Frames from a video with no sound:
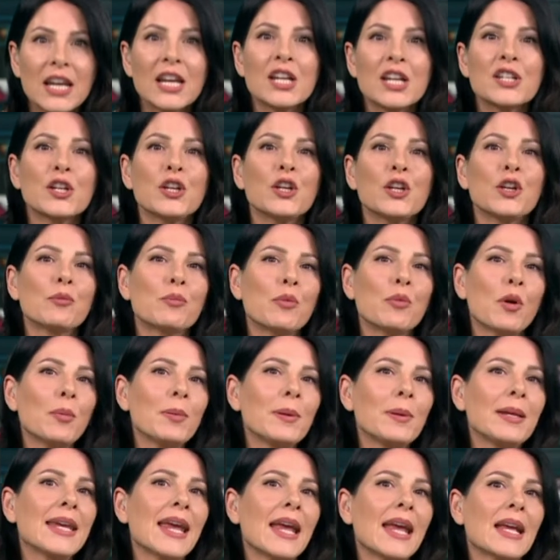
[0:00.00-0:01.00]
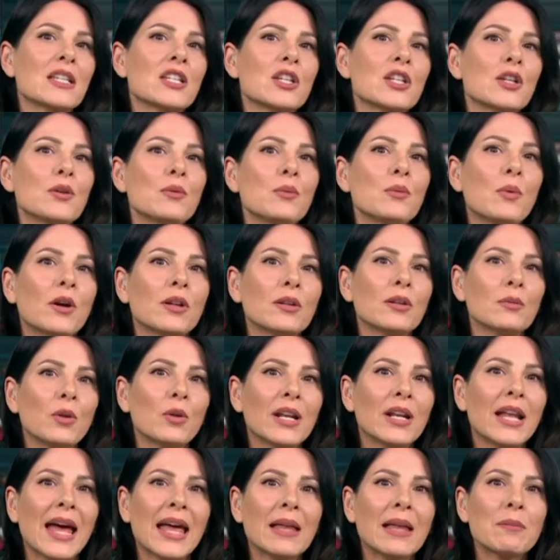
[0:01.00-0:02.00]
so you can probably guess who won
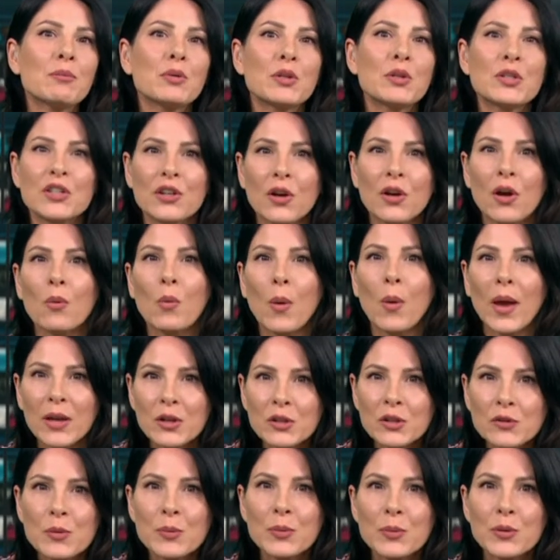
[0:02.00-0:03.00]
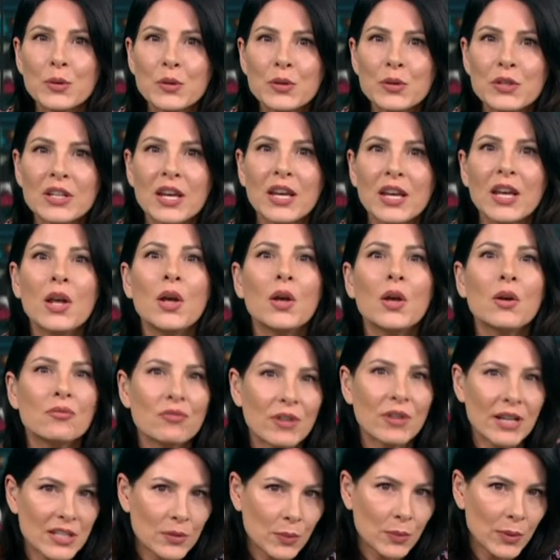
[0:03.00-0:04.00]
when Anne put our Wales reporter,
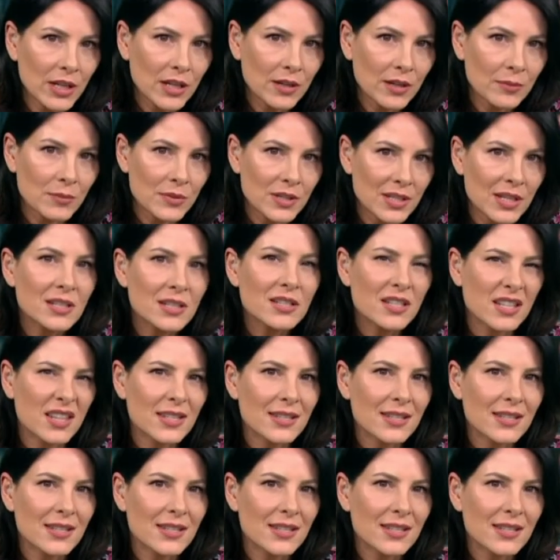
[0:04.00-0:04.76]
Rhys Williams, to the